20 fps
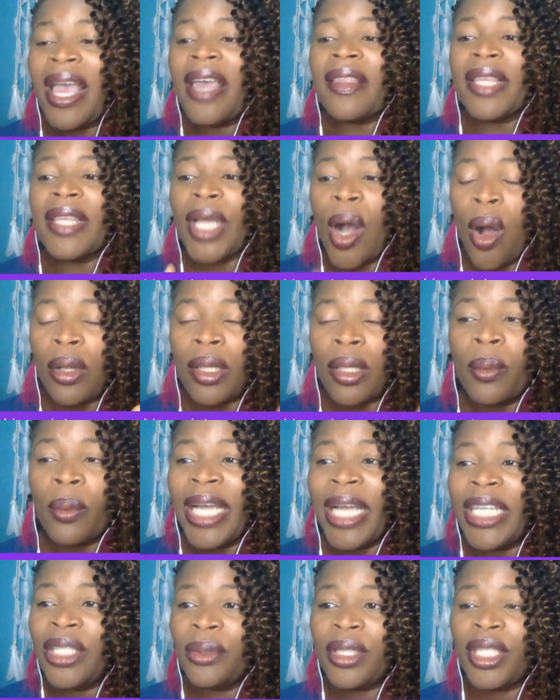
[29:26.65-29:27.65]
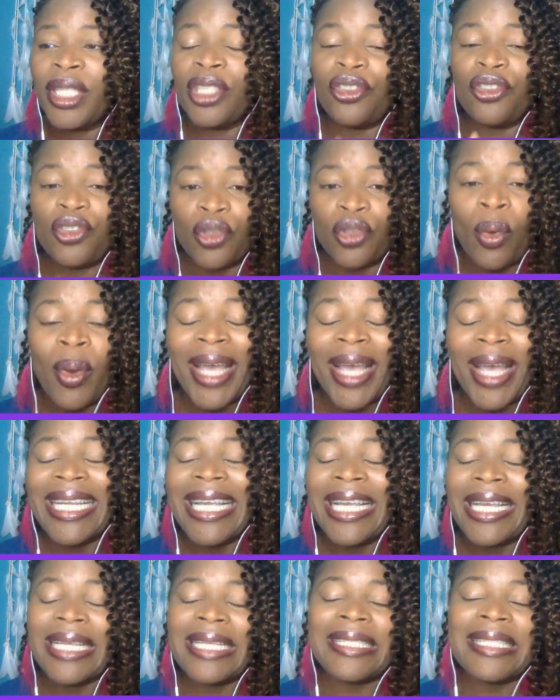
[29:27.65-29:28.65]
The only way you can join
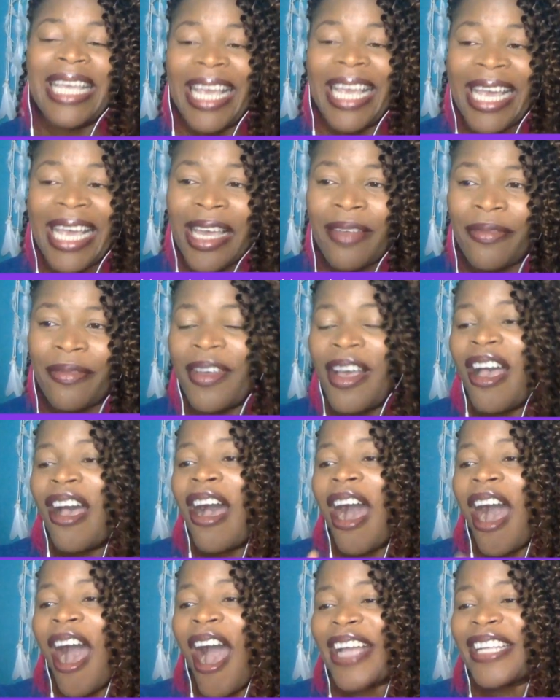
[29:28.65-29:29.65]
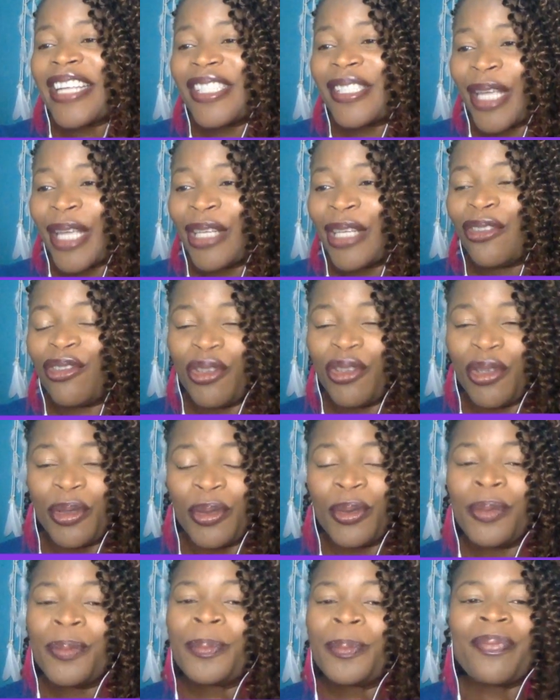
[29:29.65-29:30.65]
is if I send
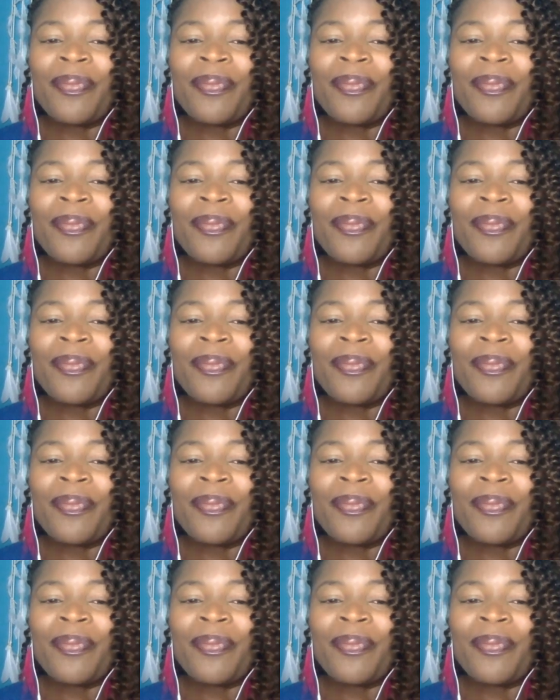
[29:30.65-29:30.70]
you